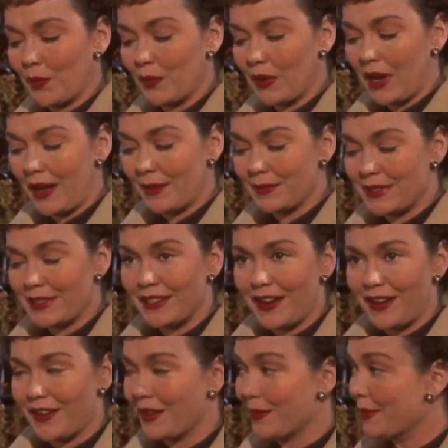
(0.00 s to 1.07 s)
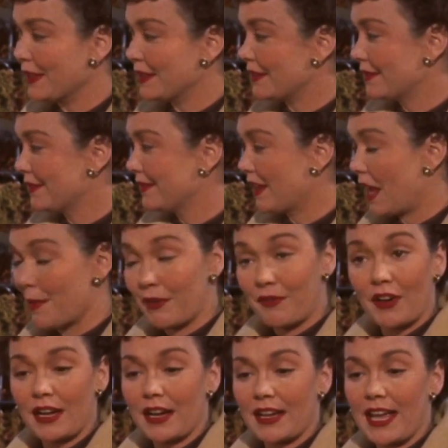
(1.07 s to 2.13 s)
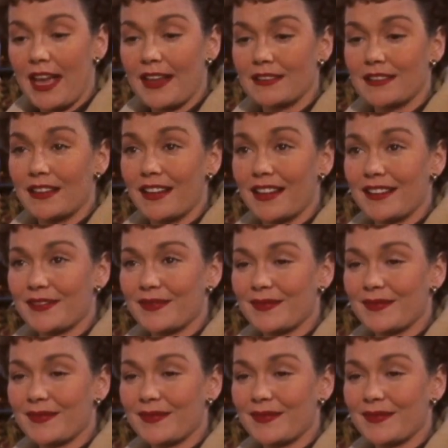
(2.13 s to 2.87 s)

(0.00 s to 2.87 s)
Well, I'm sorry, but I'm afraid I can't today.